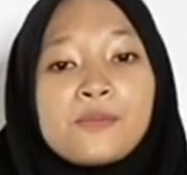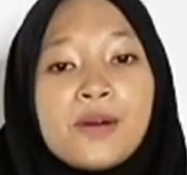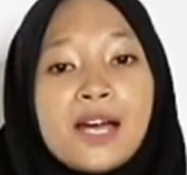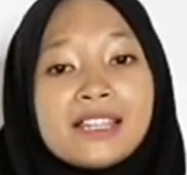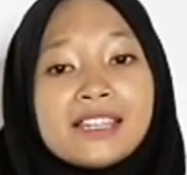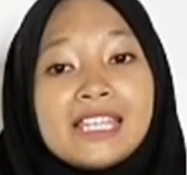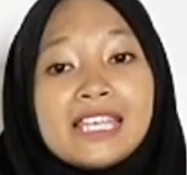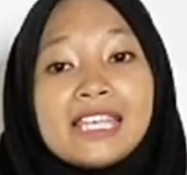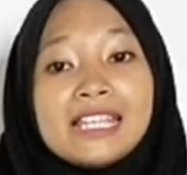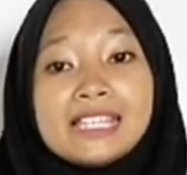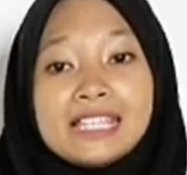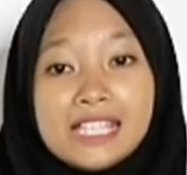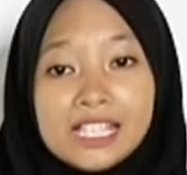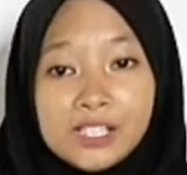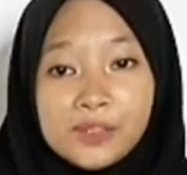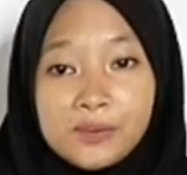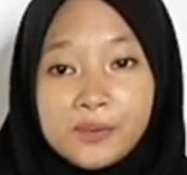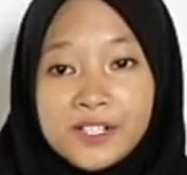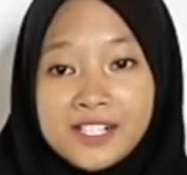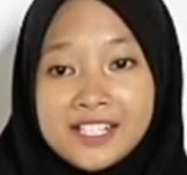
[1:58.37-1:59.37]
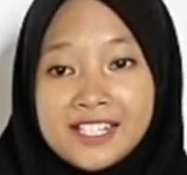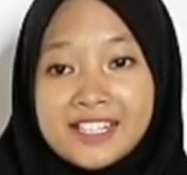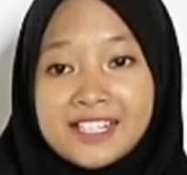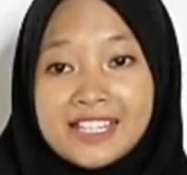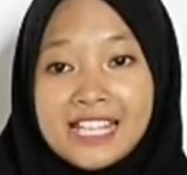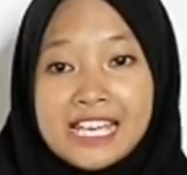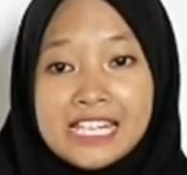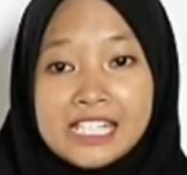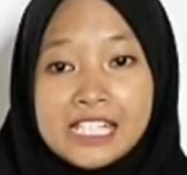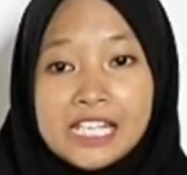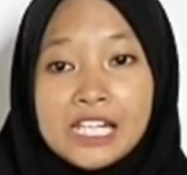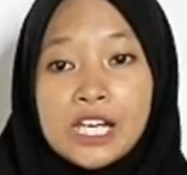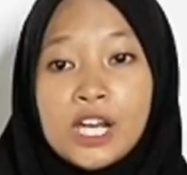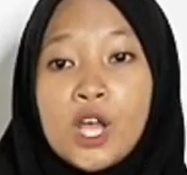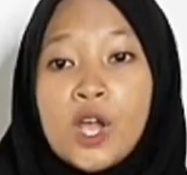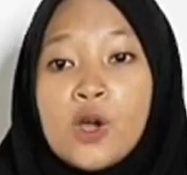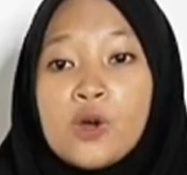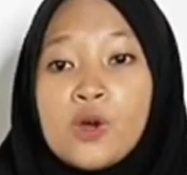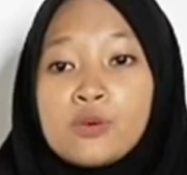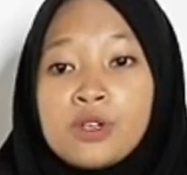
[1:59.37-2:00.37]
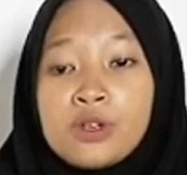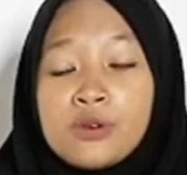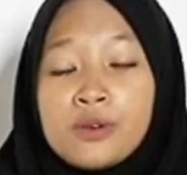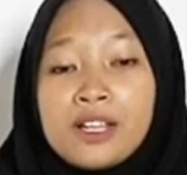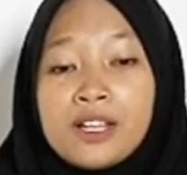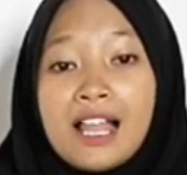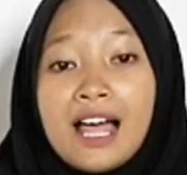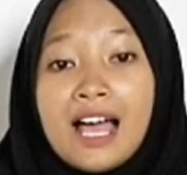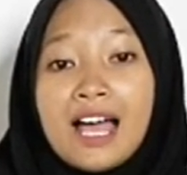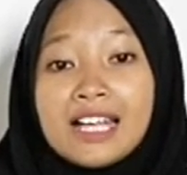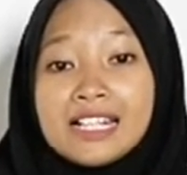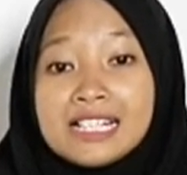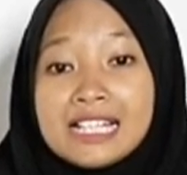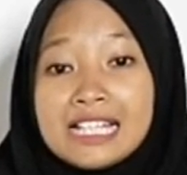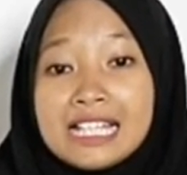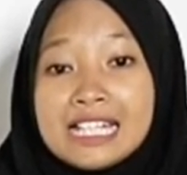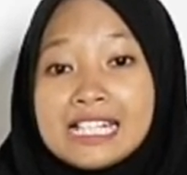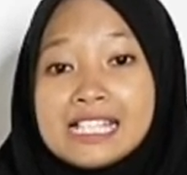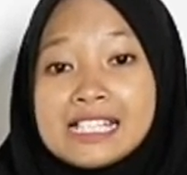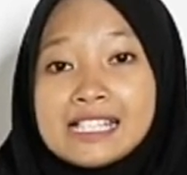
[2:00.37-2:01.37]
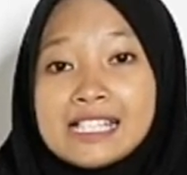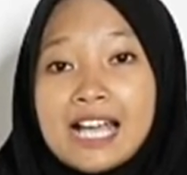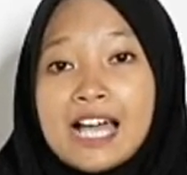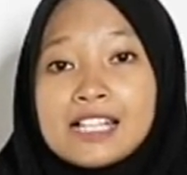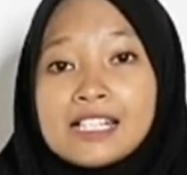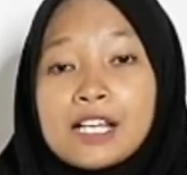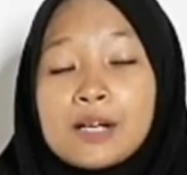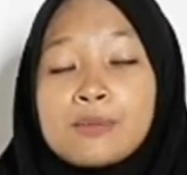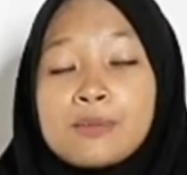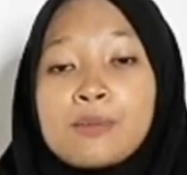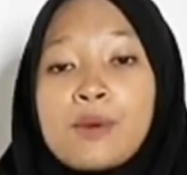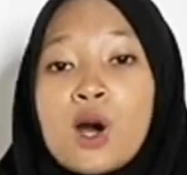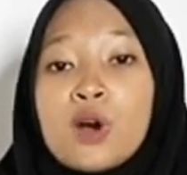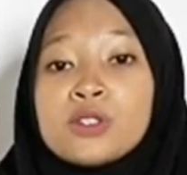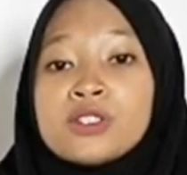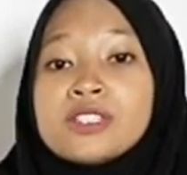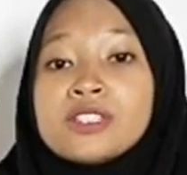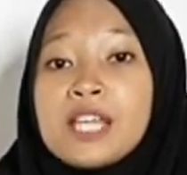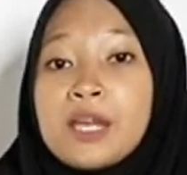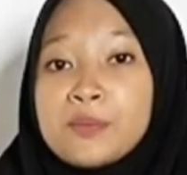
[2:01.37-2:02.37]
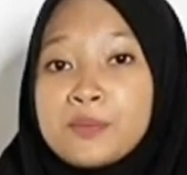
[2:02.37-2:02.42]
But in this presentation, we will only discuss about